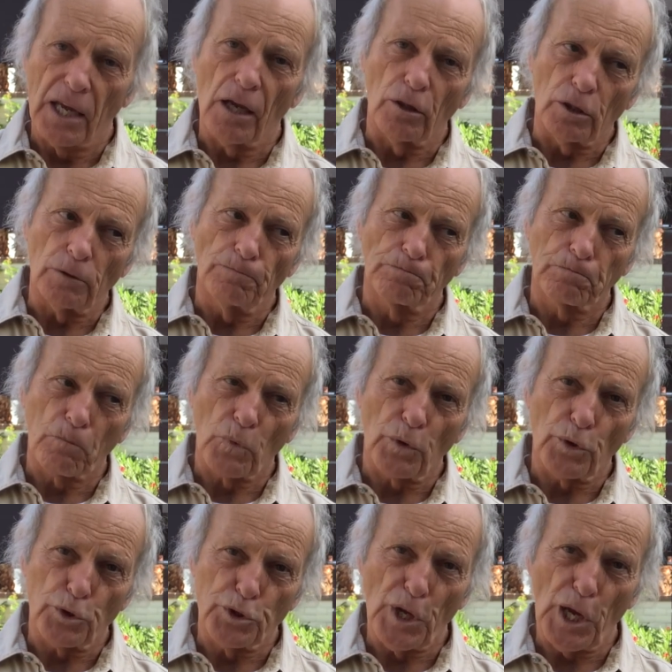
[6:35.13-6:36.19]
a killer.
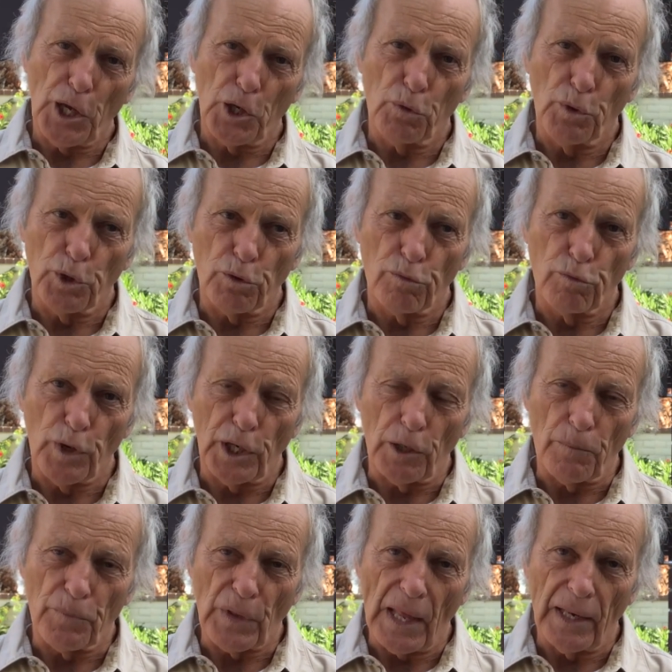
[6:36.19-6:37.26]
They're taking away your
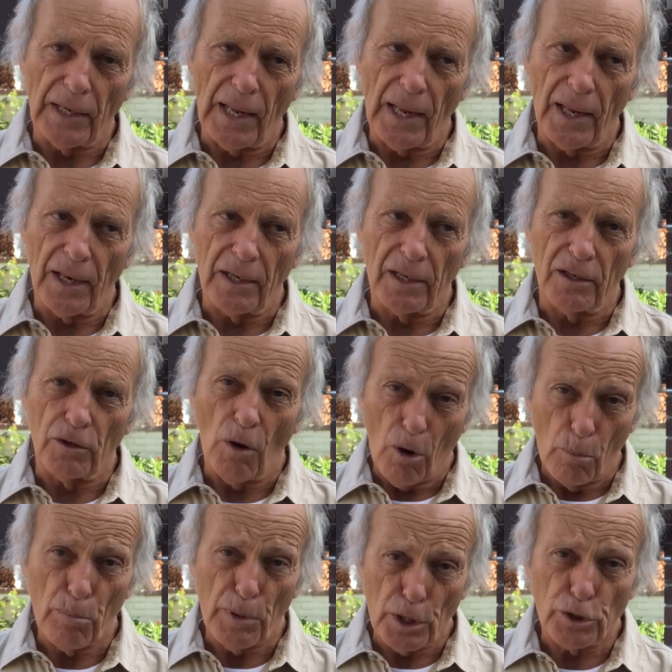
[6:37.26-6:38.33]
freedom, and
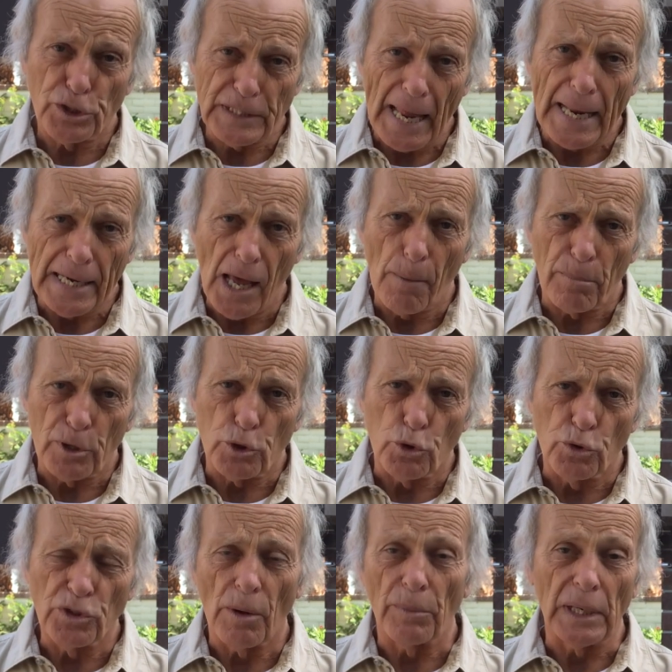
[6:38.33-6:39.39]
y'all better stand up and
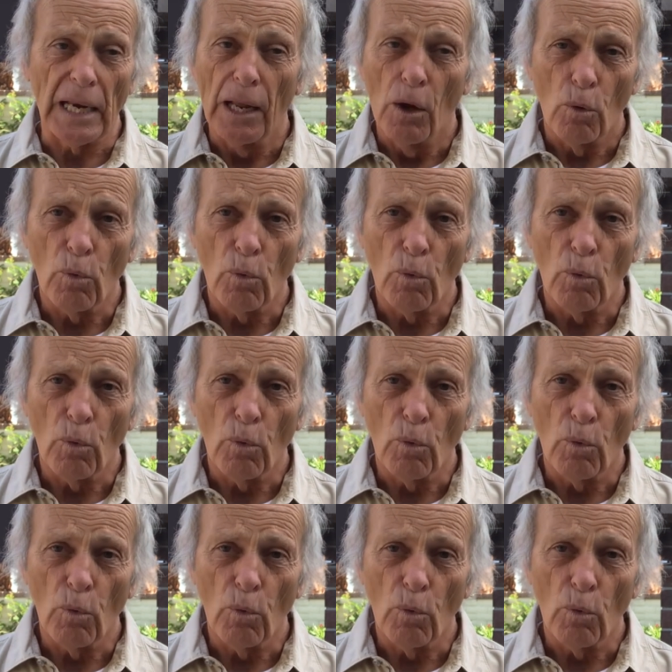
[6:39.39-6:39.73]
do something.